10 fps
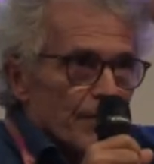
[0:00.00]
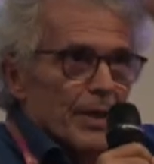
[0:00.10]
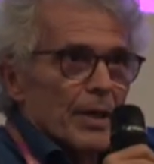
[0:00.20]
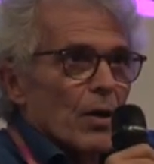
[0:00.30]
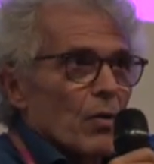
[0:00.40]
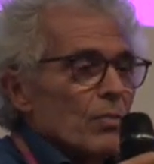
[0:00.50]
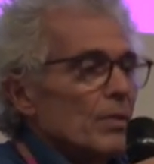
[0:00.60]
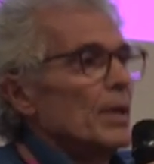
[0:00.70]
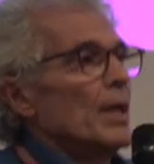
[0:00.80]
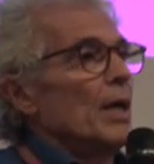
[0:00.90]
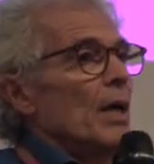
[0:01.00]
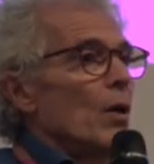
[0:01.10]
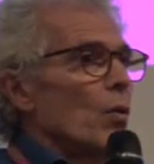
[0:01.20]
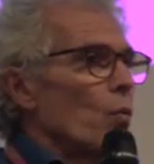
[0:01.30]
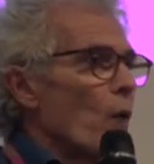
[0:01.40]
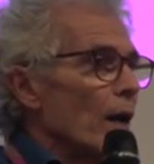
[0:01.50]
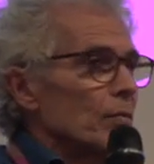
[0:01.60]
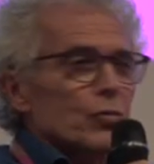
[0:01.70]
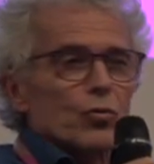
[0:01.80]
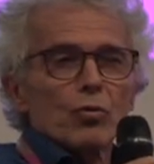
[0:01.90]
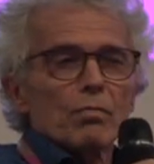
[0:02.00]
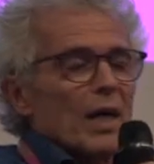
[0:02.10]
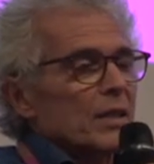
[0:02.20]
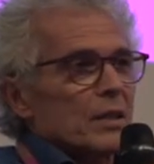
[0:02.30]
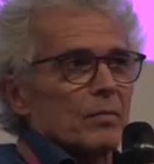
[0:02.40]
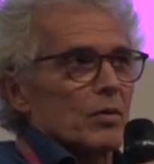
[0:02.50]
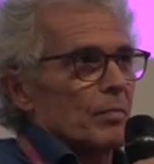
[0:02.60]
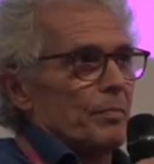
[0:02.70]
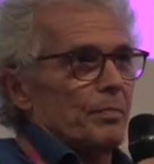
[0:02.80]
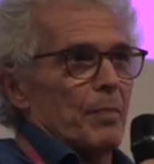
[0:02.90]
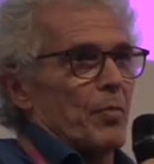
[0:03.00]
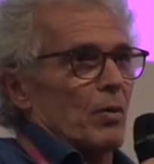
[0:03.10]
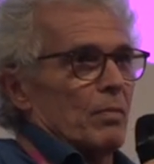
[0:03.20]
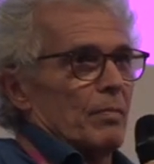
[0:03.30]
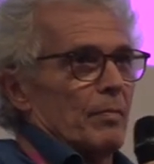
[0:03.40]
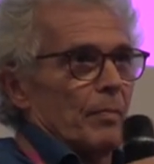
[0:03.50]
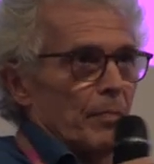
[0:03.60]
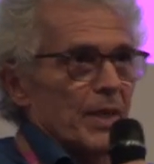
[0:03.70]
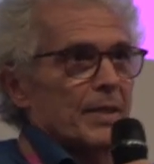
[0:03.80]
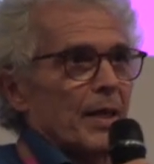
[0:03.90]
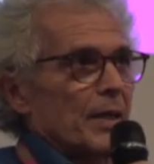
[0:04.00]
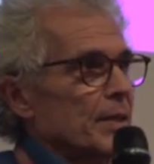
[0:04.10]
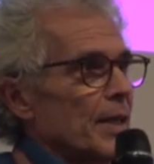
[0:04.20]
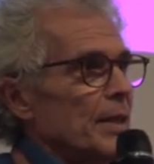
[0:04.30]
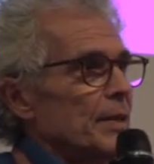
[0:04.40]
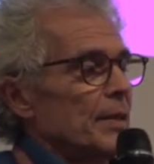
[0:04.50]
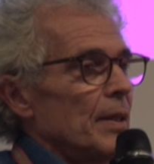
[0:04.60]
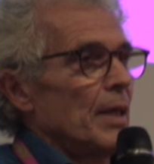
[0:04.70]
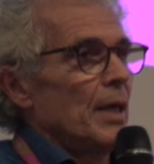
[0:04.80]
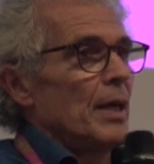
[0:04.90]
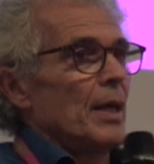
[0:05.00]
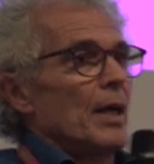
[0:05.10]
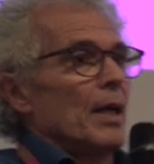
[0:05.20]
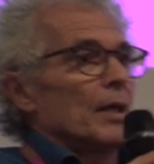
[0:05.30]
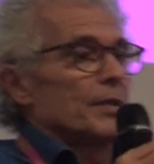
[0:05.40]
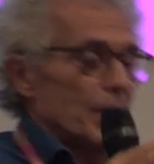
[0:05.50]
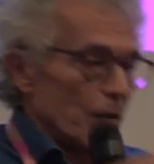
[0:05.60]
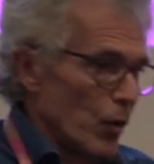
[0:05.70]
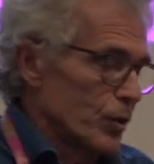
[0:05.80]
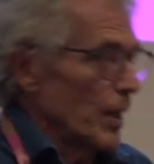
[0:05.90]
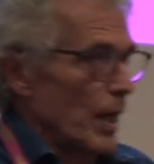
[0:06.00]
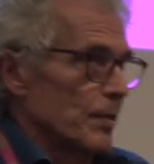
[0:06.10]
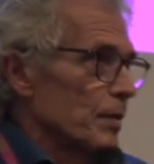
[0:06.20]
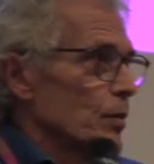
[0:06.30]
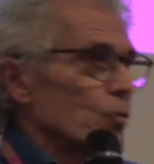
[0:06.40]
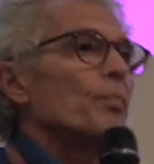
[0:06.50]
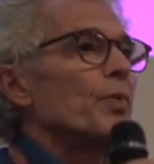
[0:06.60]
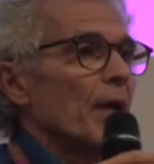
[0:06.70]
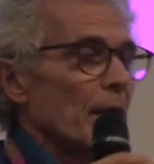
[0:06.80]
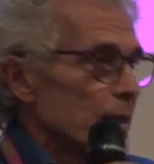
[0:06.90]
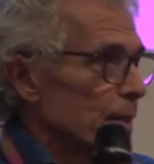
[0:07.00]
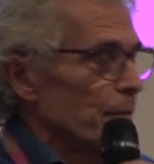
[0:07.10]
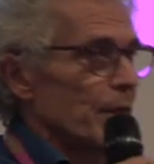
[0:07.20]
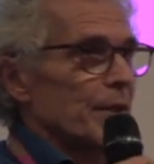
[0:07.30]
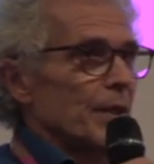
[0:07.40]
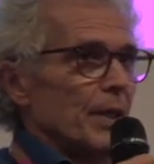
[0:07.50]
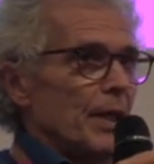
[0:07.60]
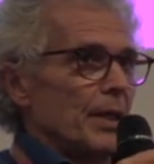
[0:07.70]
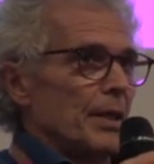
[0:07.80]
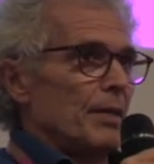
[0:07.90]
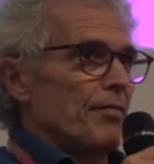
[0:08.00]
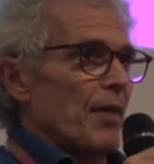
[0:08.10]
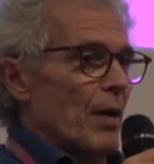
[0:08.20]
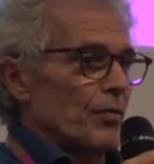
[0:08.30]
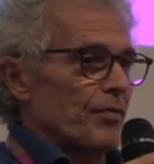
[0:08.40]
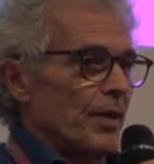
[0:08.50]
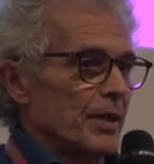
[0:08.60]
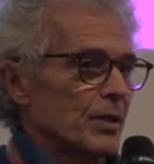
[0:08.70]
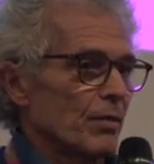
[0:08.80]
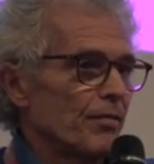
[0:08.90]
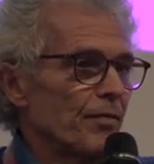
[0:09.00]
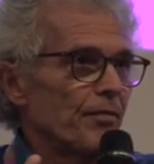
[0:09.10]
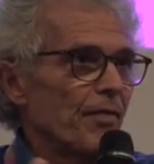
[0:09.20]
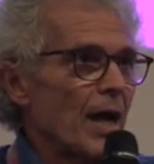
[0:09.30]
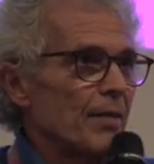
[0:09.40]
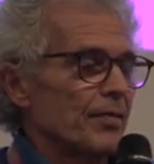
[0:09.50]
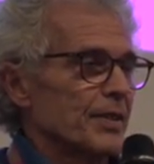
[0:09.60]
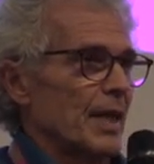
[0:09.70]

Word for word: very low, one, two maximum people may stay inside. The devotee entered to praise. He found face of five